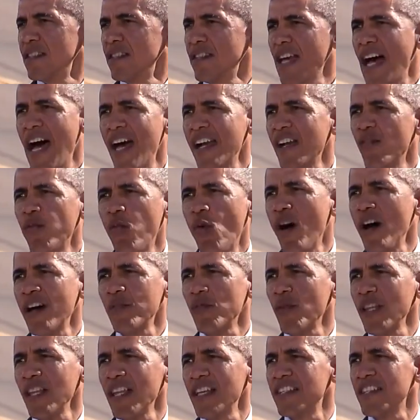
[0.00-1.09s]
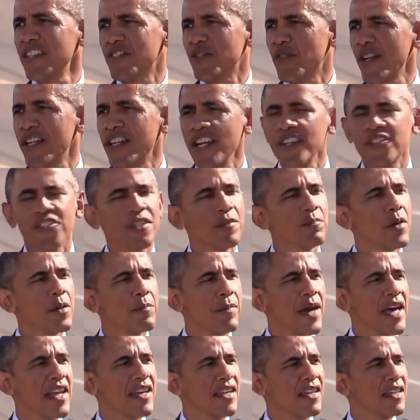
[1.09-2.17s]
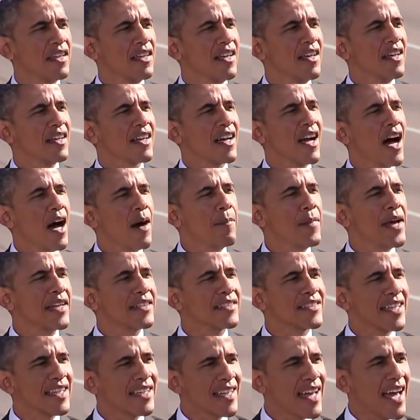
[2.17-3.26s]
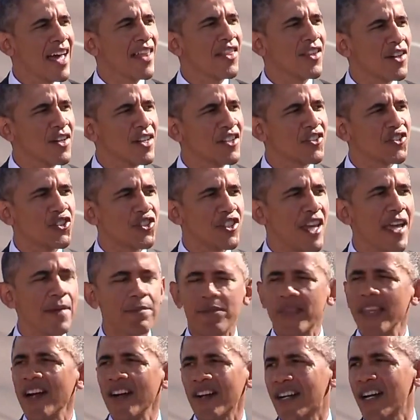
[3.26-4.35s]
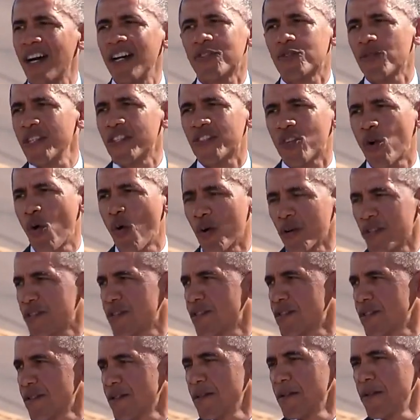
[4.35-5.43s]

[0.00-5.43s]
not of one religious tradition, but many, coming together to shape their country's course?